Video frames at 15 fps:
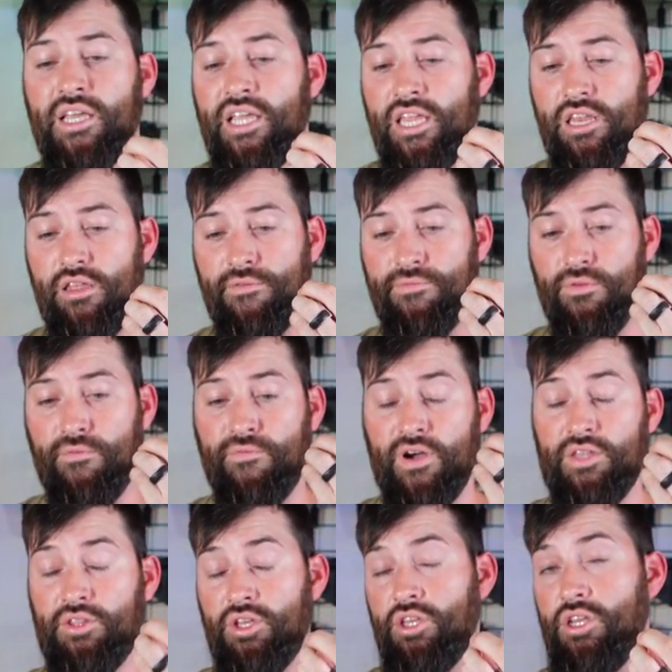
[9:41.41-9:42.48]
And if you
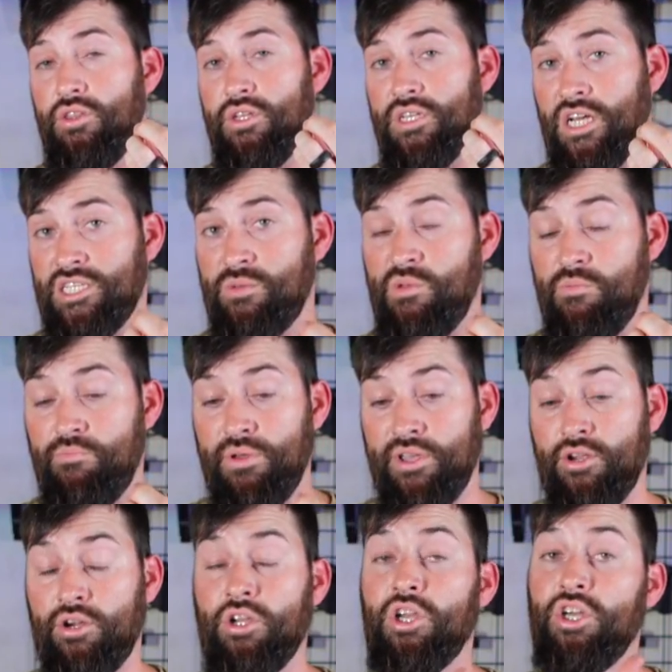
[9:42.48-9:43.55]
find that you need the dot to be
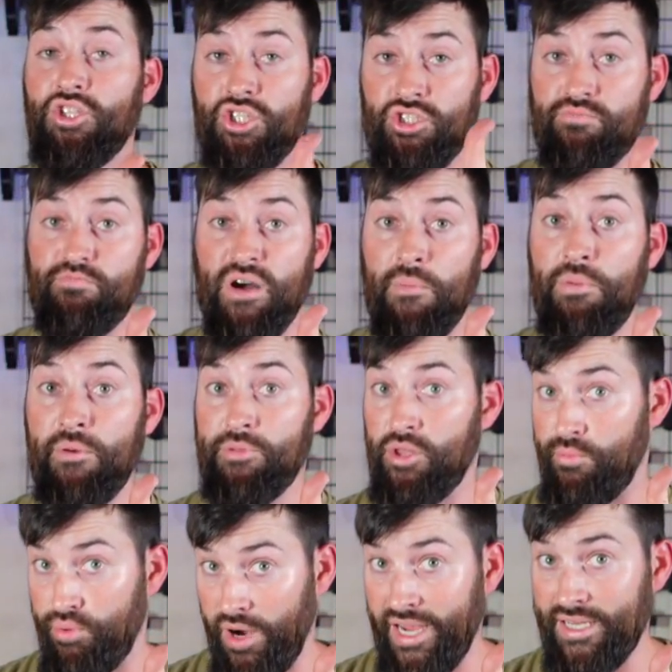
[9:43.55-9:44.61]
bigger, just bump up the
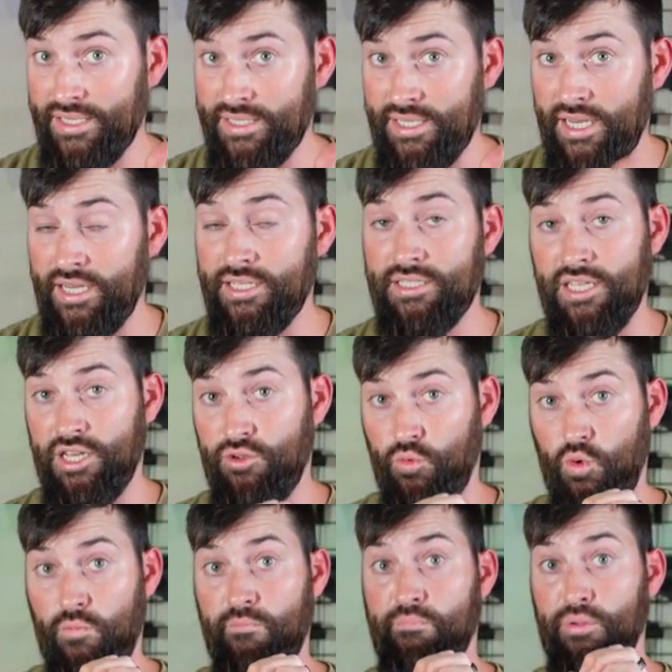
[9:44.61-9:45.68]
brightness settings and it
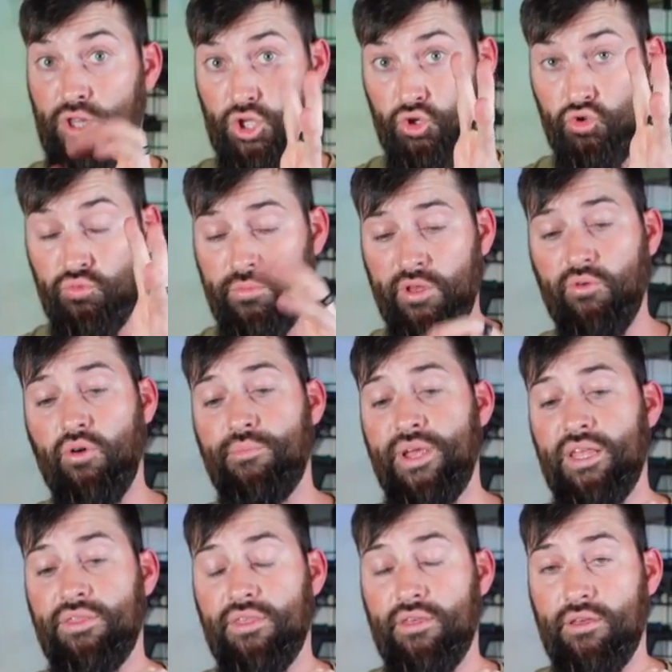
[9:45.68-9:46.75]
will bloom. It will
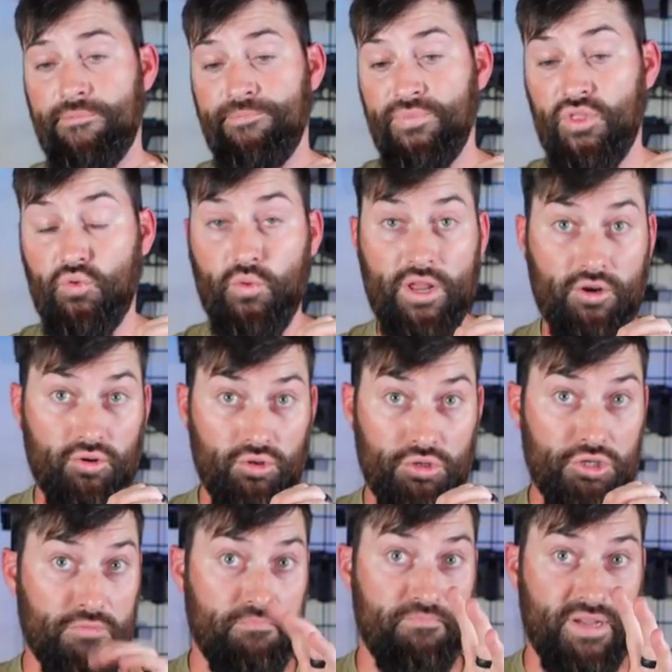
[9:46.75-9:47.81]
make the, the reticle
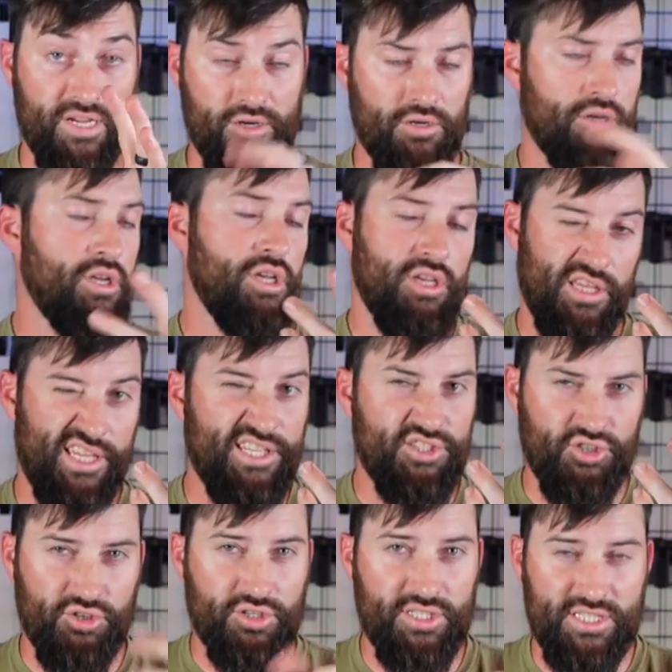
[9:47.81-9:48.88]
look bigger
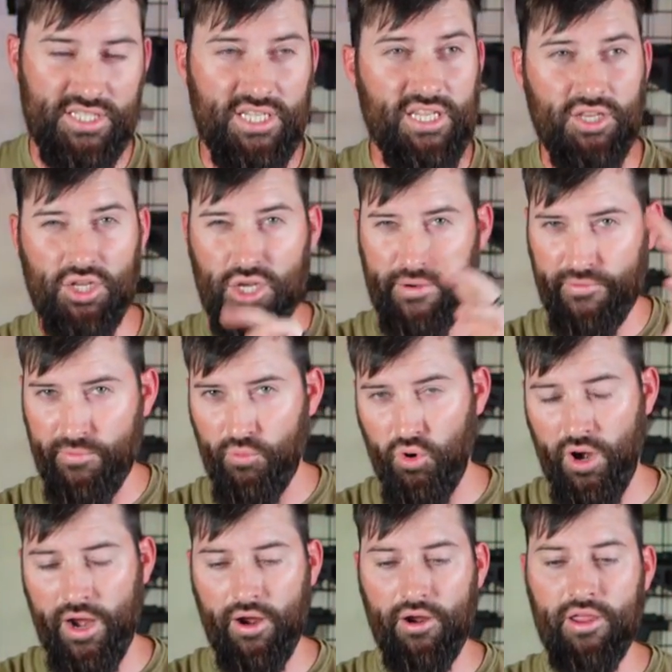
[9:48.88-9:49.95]
easier to see and cover
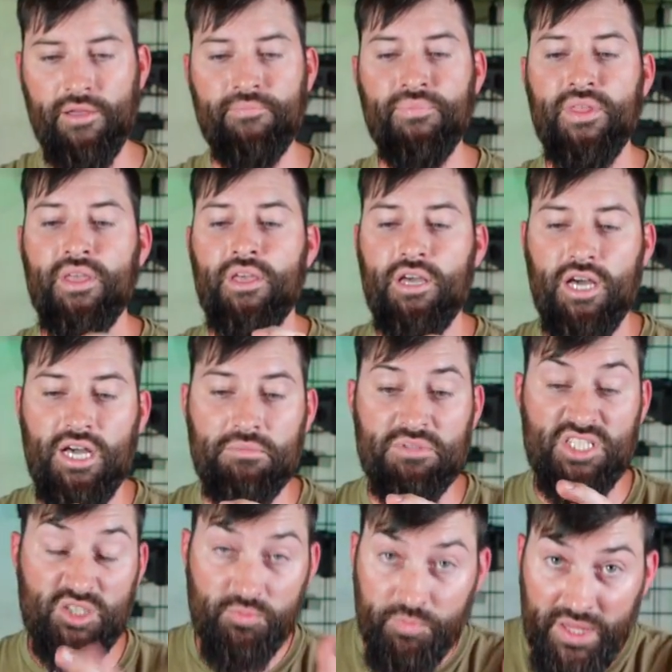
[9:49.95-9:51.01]
more area. Um,
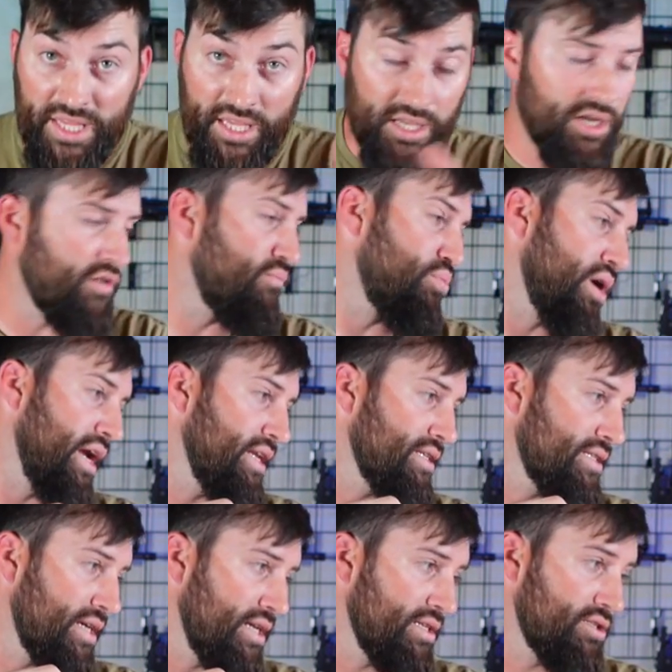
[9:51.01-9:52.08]
speaking of brightness
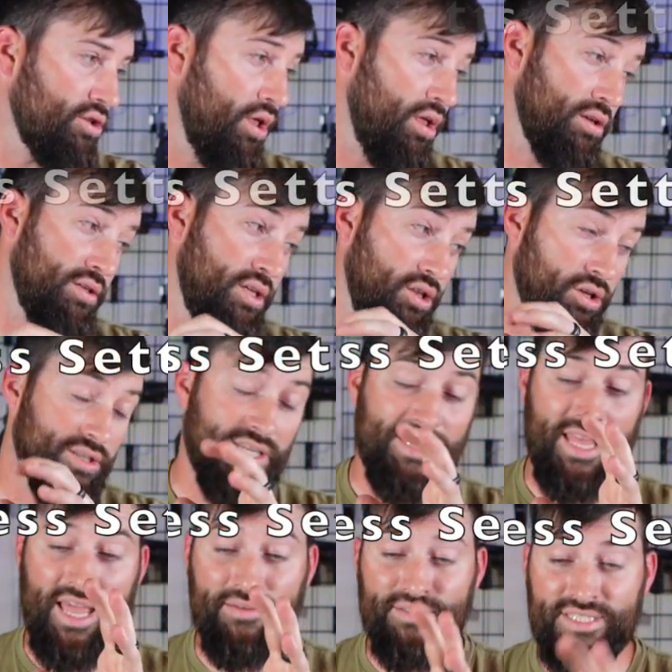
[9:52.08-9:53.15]
settings, it, look, it, looks like
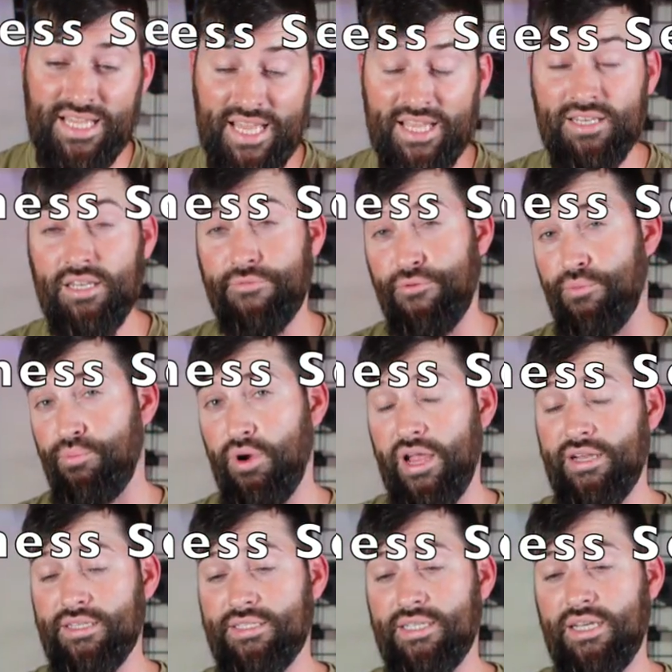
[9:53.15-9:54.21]
they have 10 different
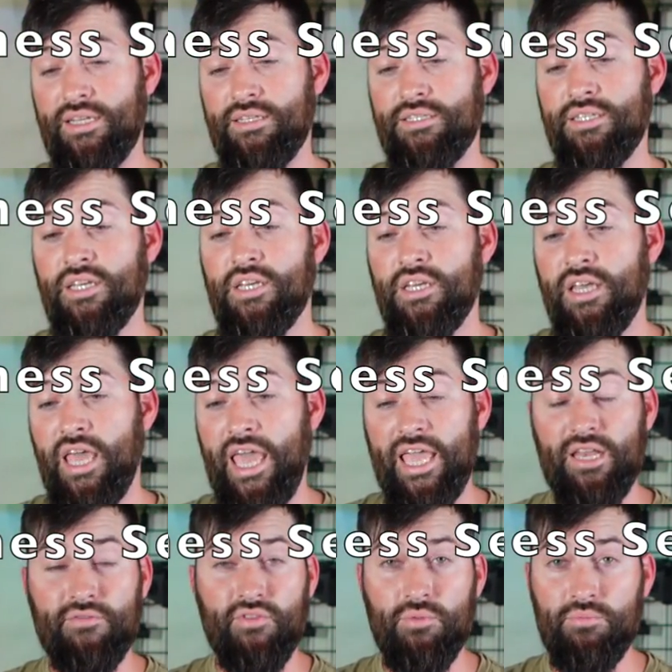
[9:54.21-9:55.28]
brightness settings,
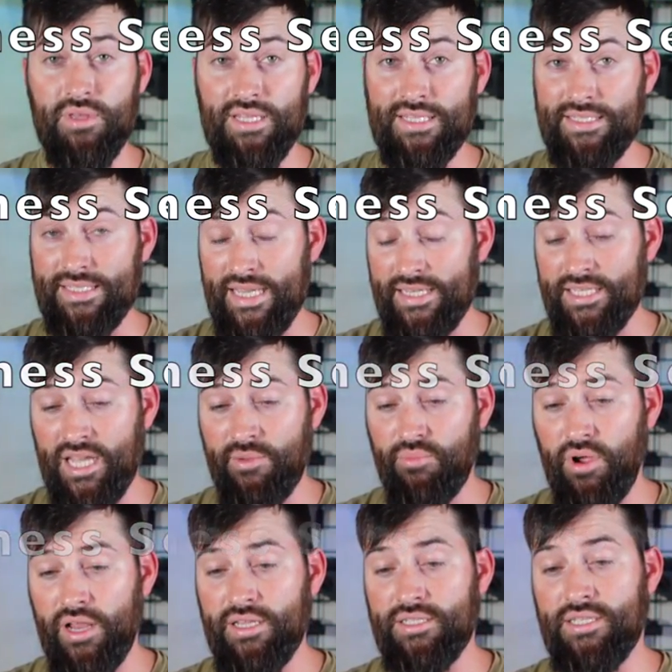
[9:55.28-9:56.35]
eight of them being daytime
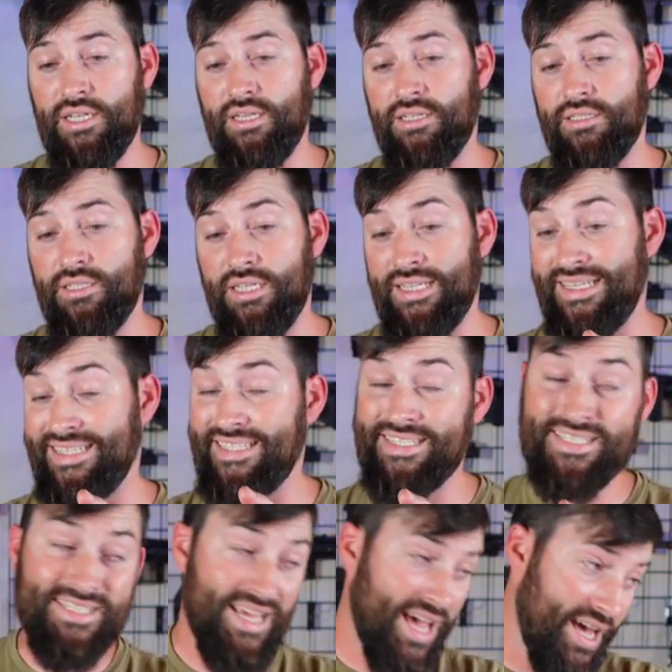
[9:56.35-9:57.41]
brightness settings. It
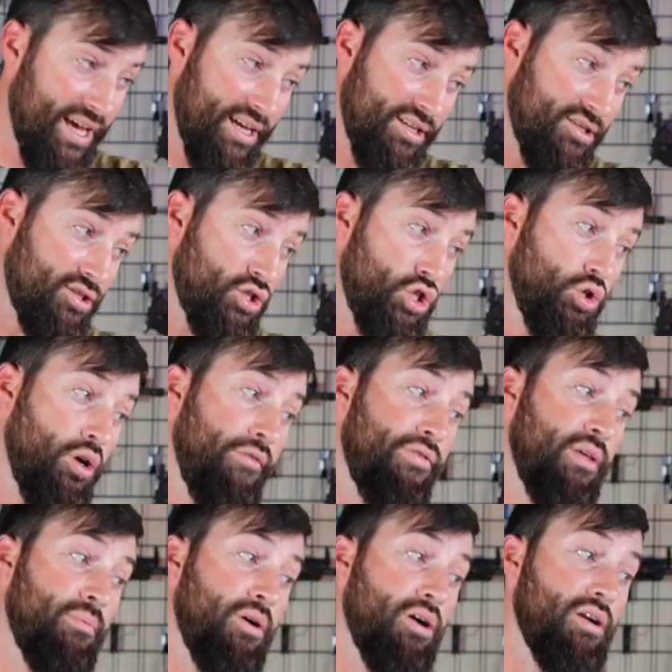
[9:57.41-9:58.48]
says two of
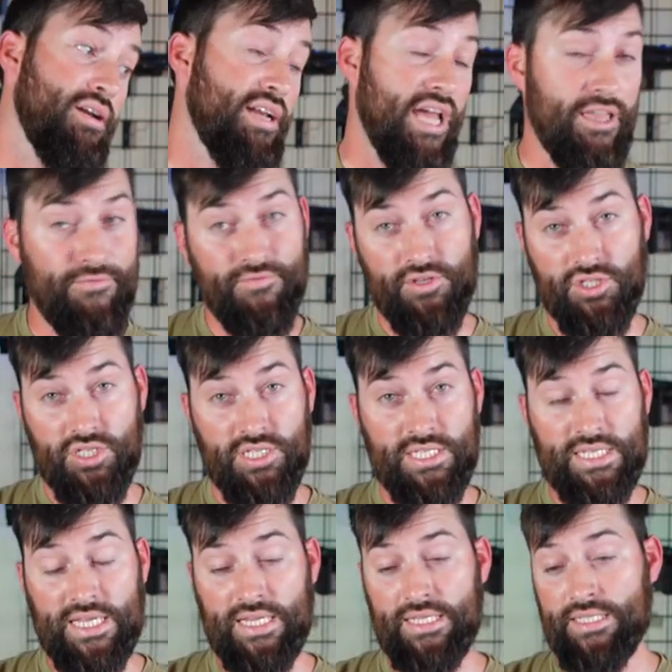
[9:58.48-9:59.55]
them are night vision
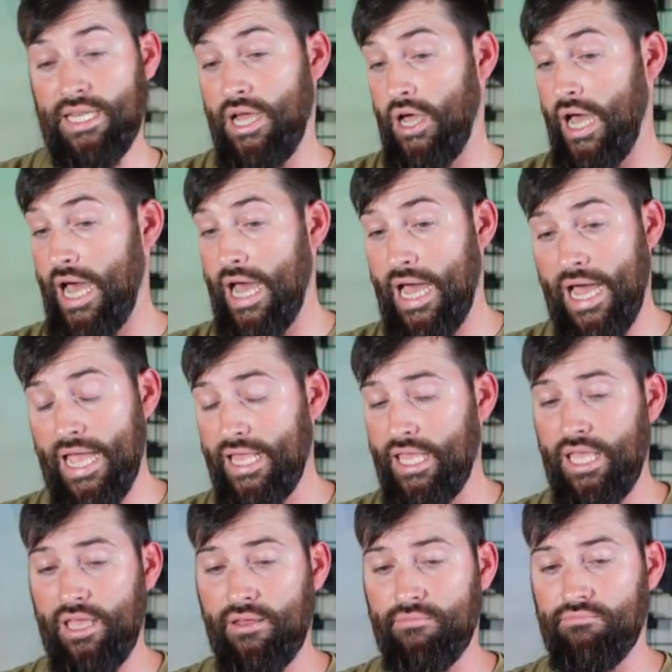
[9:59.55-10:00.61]
settings. Now, I
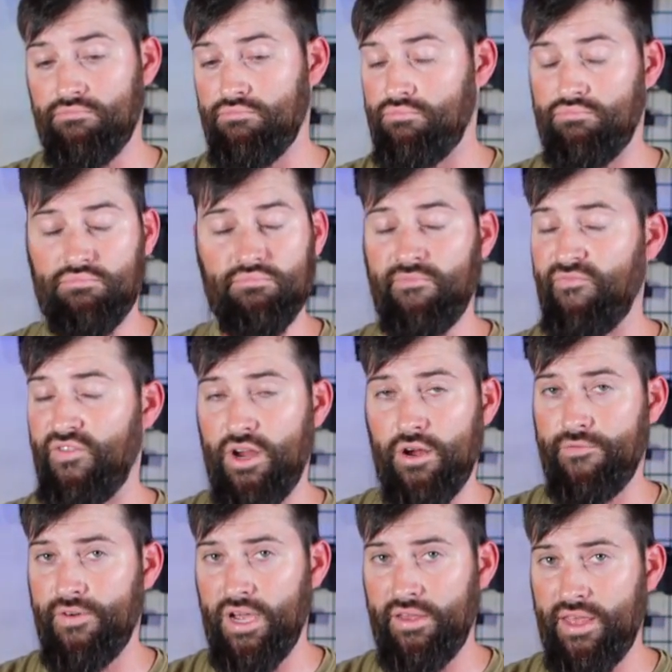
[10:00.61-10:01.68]
can't
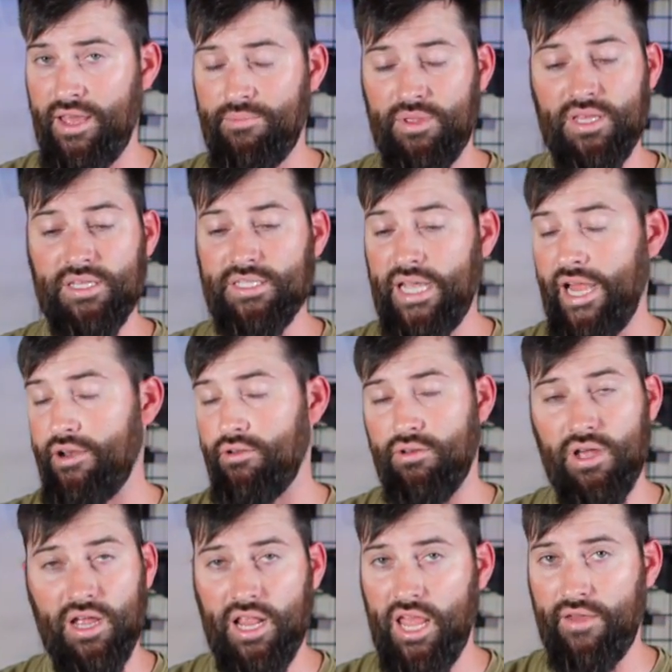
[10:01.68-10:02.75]
verify that because I do
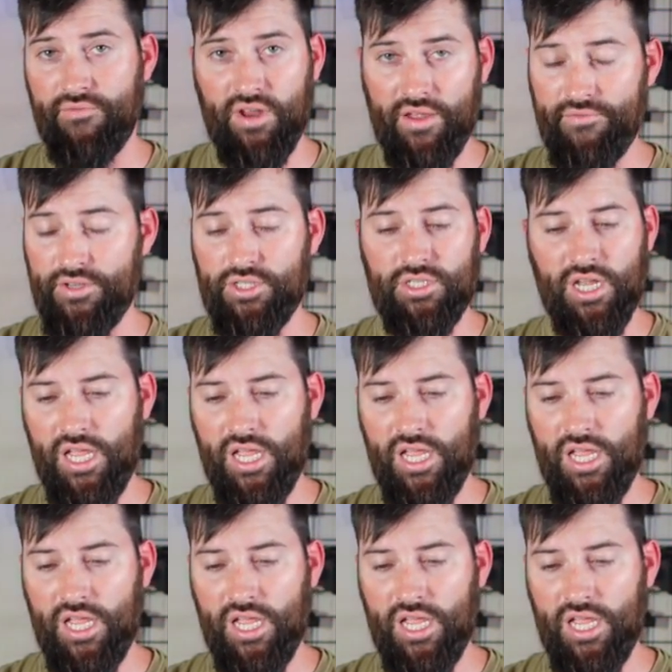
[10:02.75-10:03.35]
not have night vision.